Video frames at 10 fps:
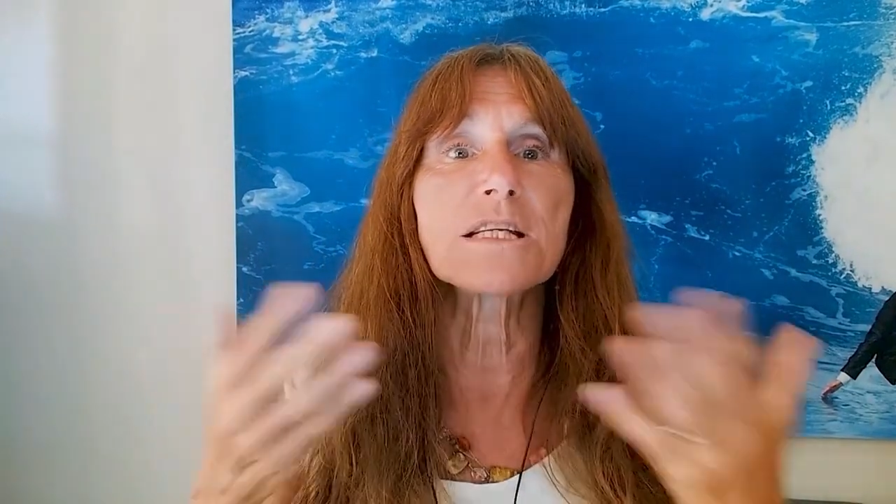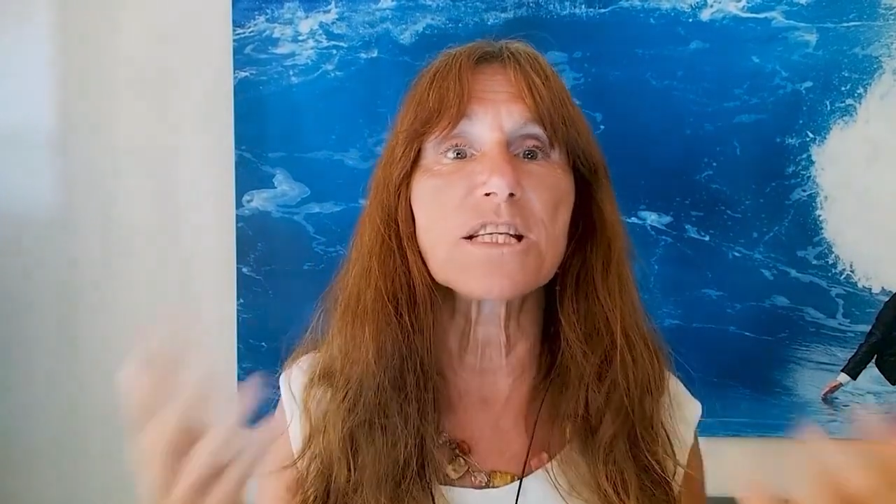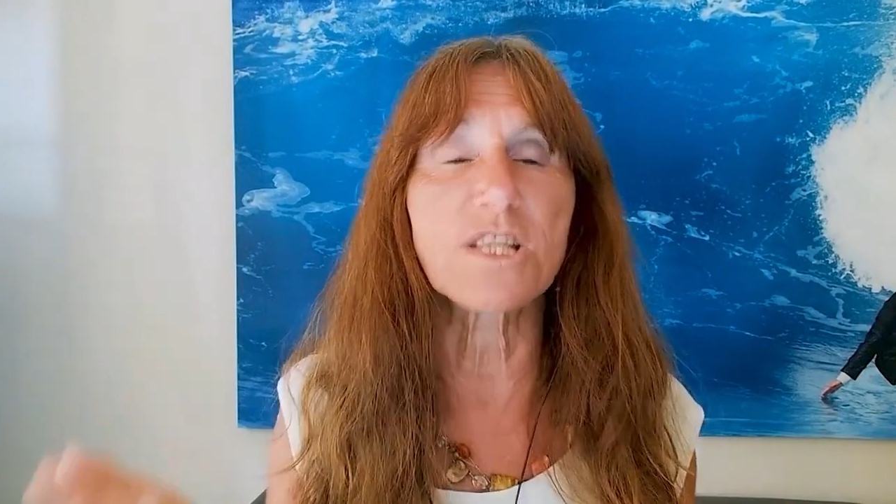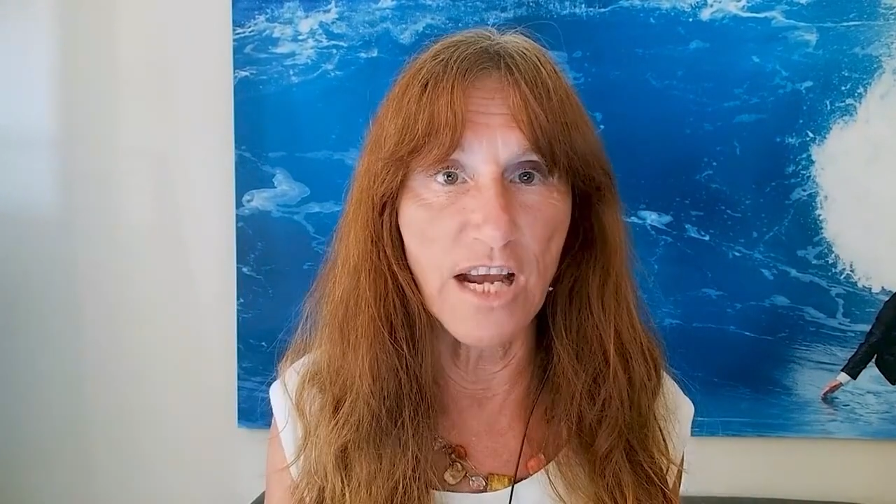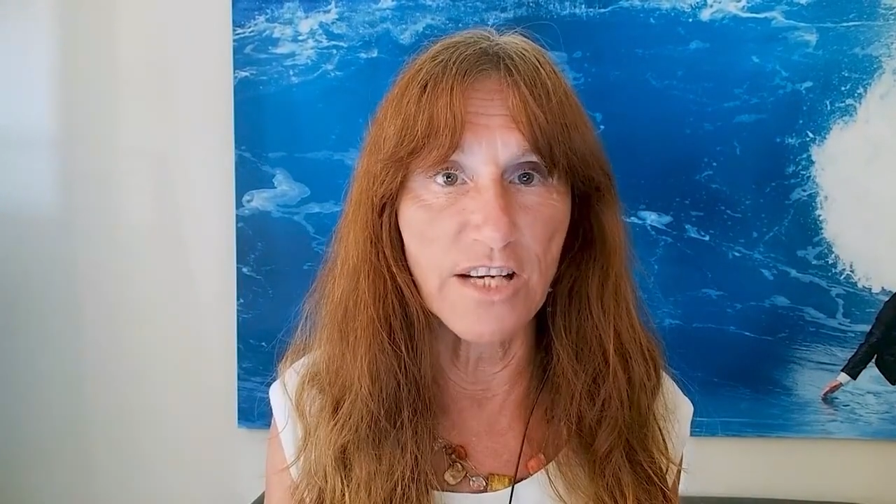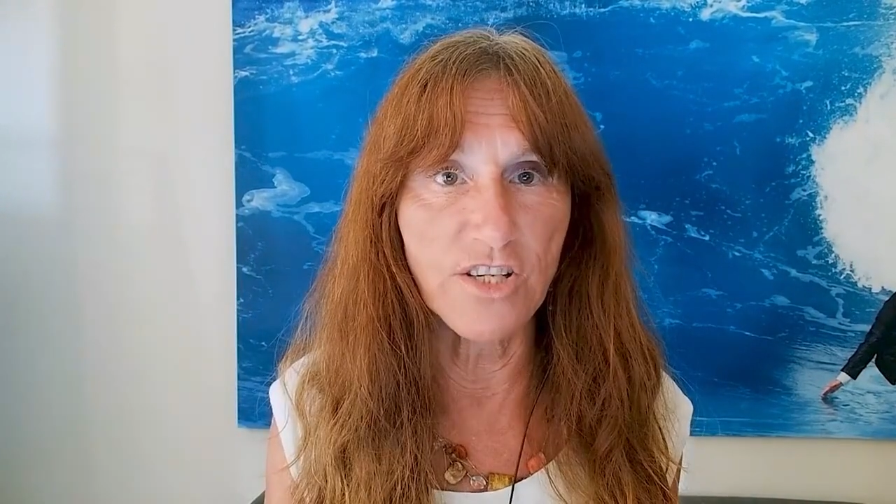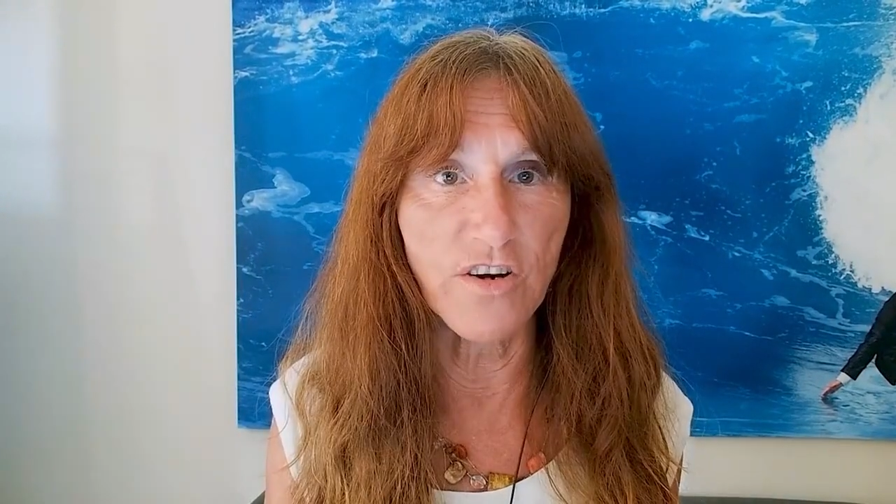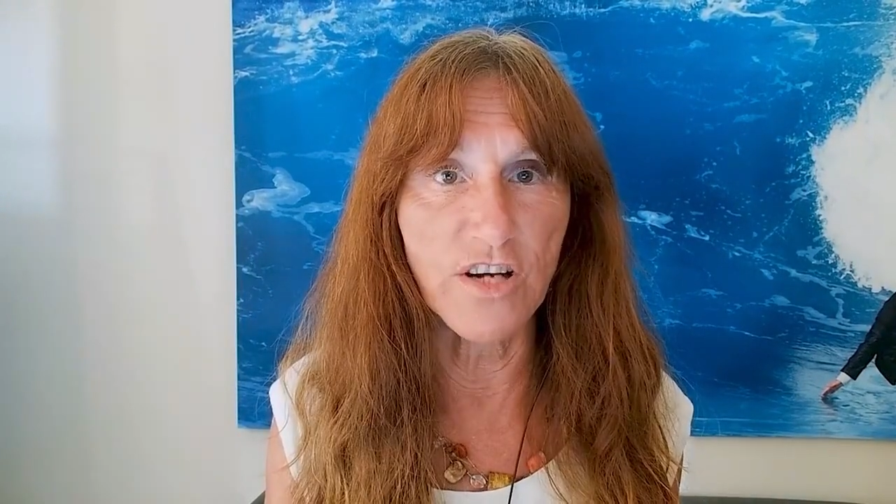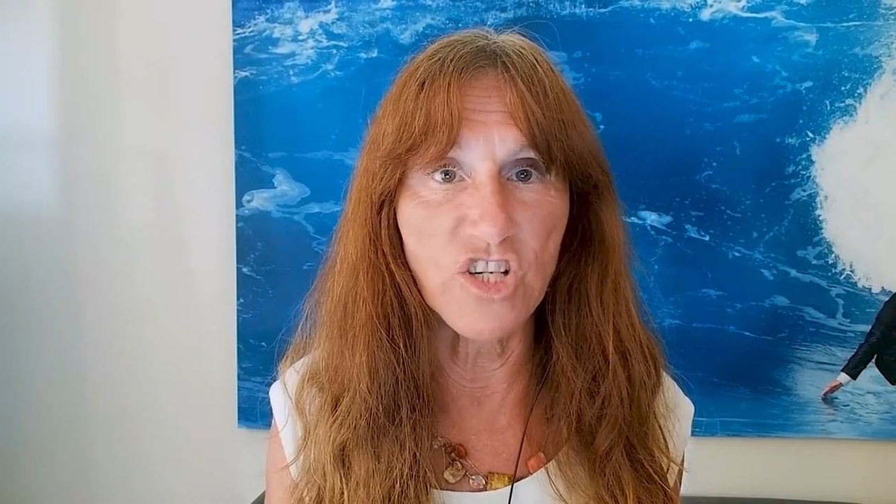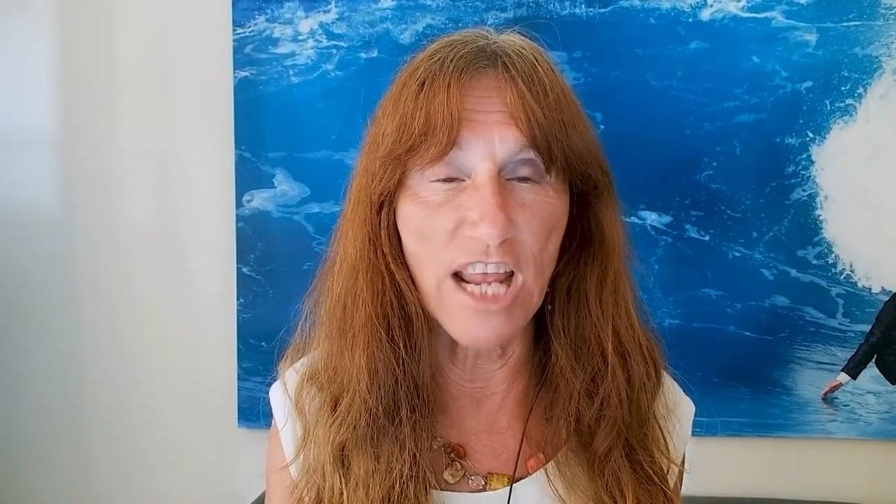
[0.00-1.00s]
to
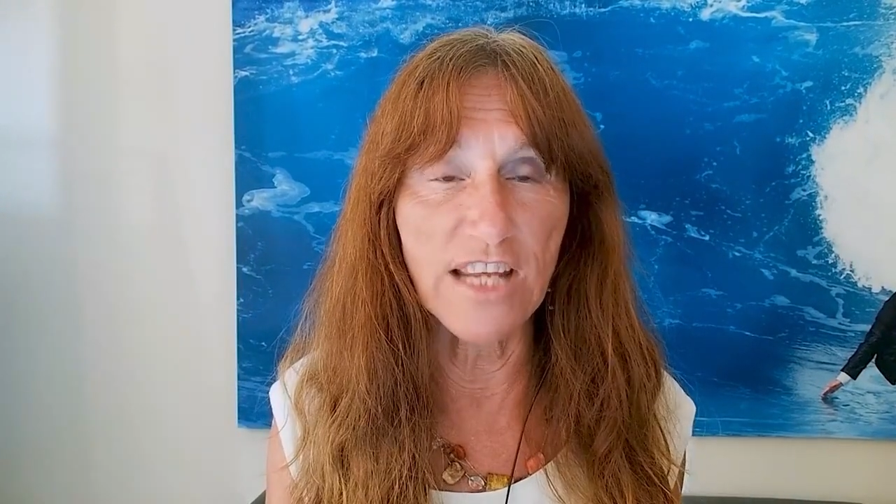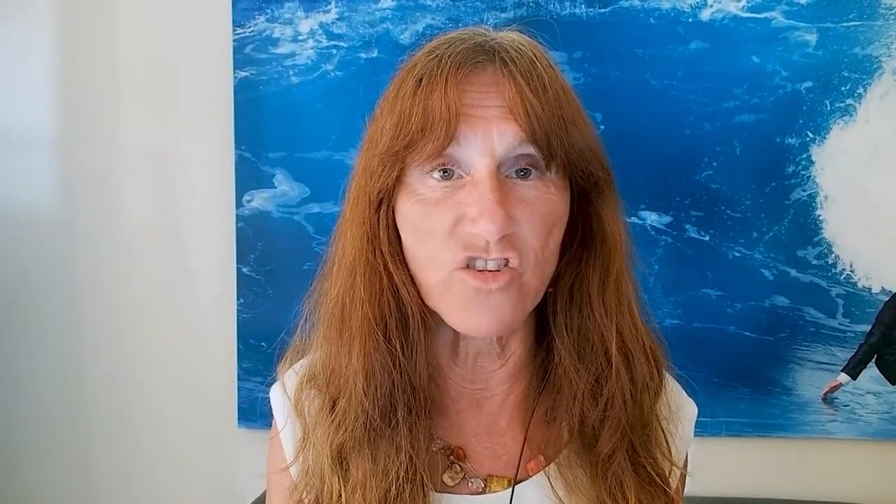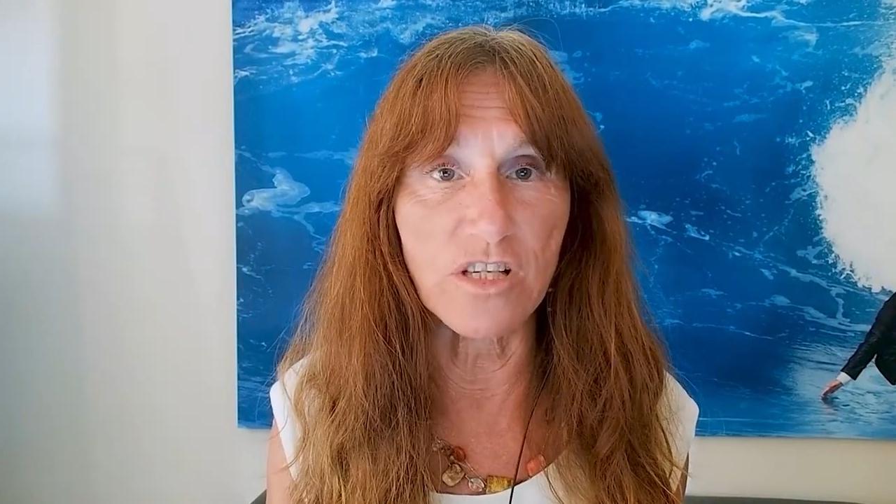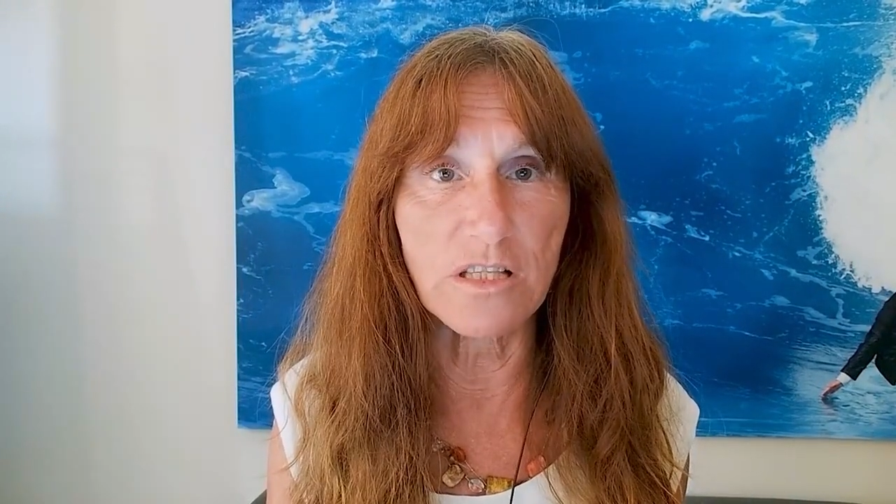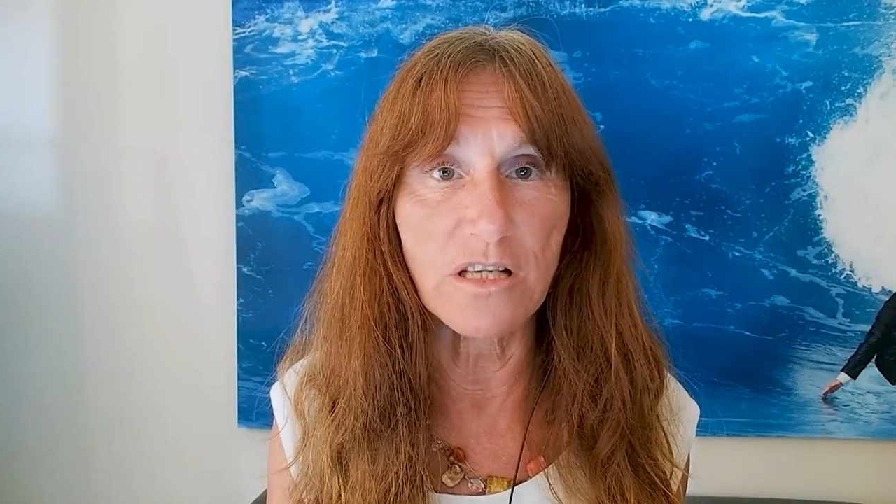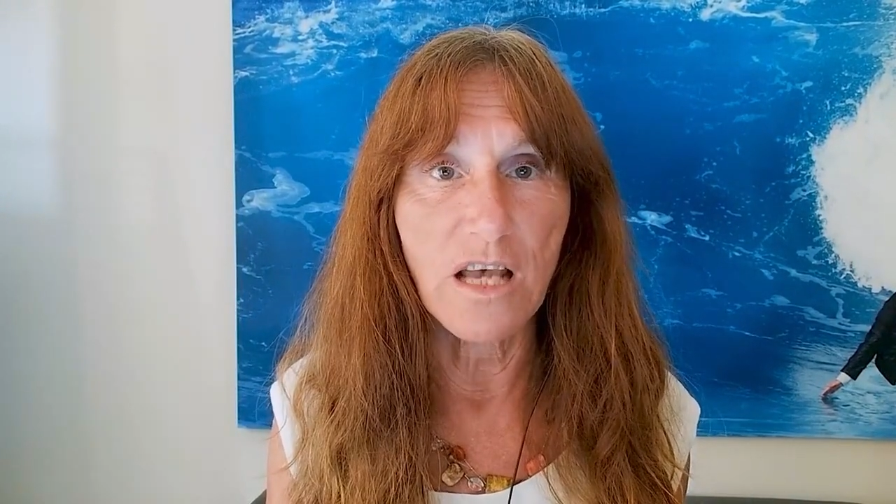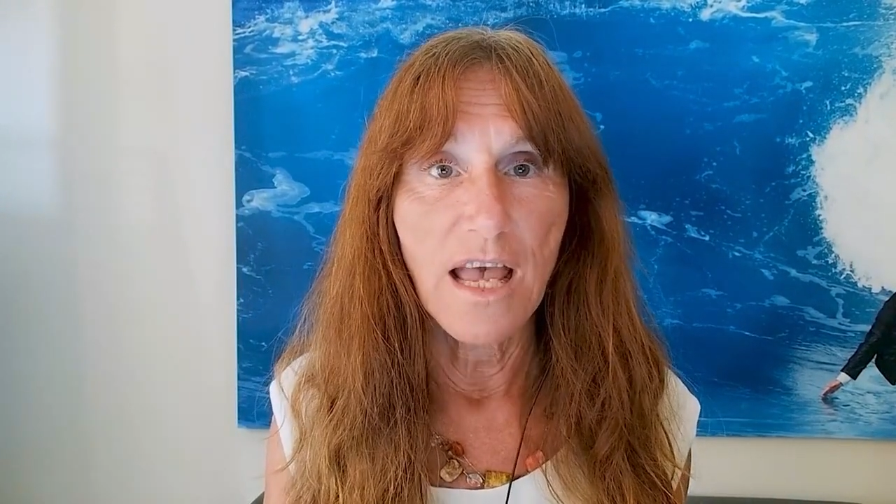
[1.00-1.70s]
dietary changes.